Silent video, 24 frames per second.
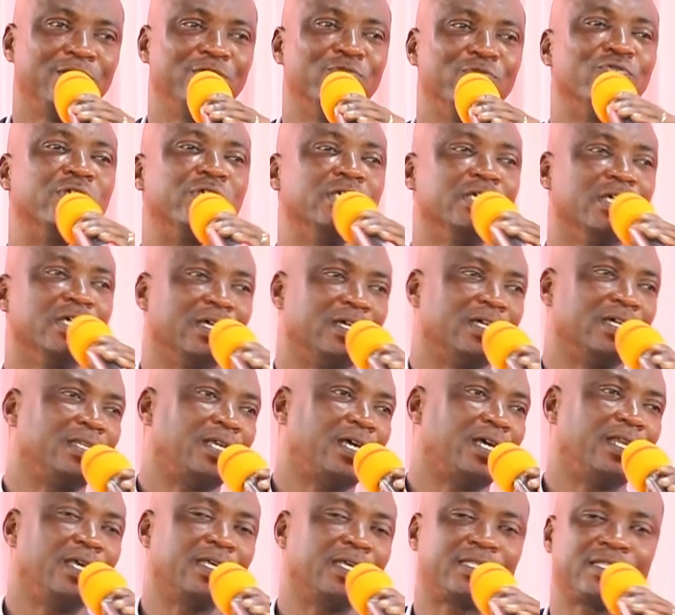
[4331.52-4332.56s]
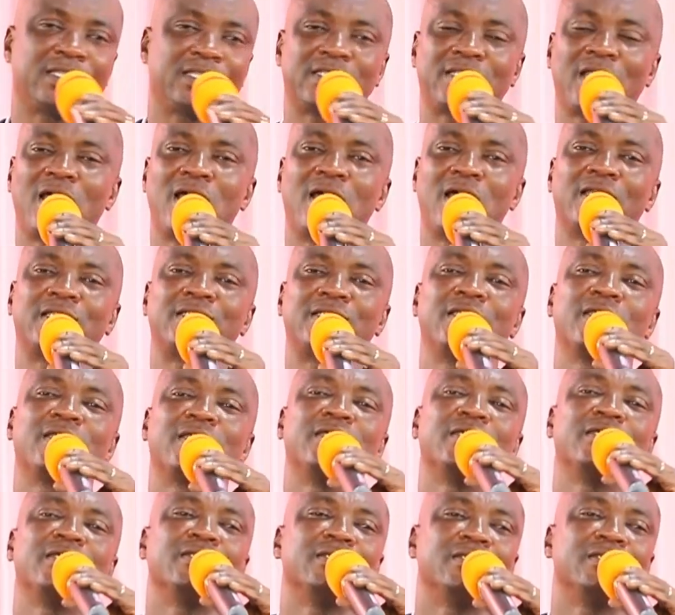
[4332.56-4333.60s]
you hear that the sister has
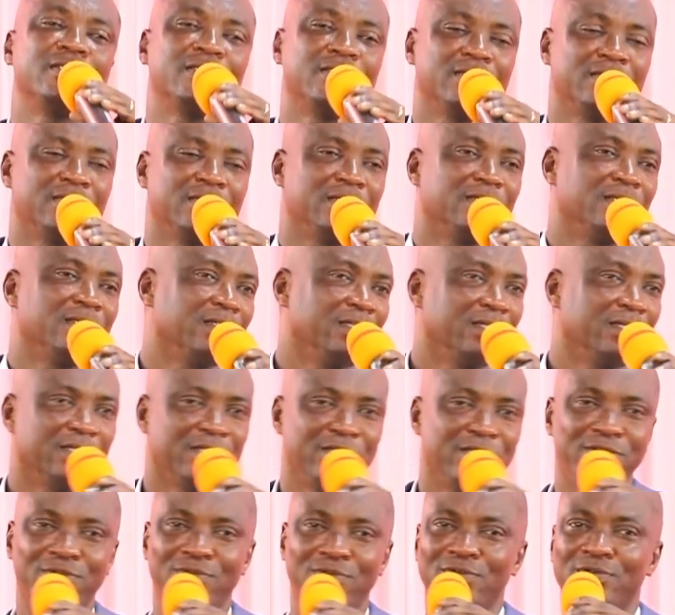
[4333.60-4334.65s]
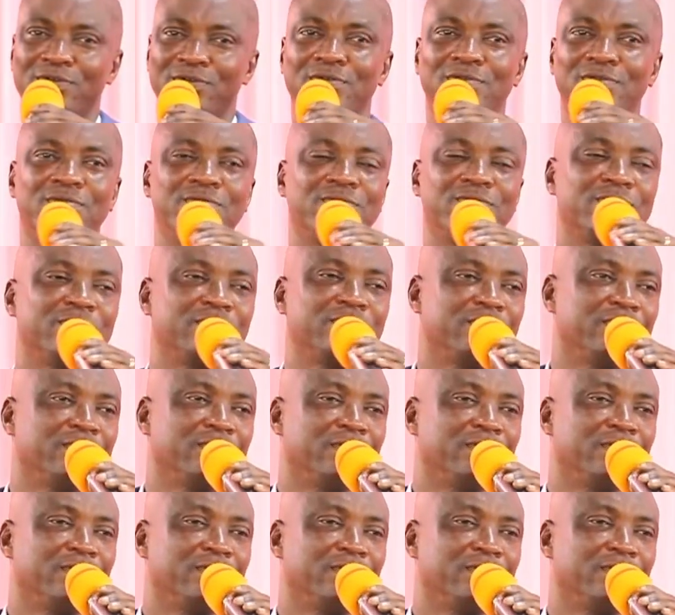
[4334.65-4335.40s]
taken, you know,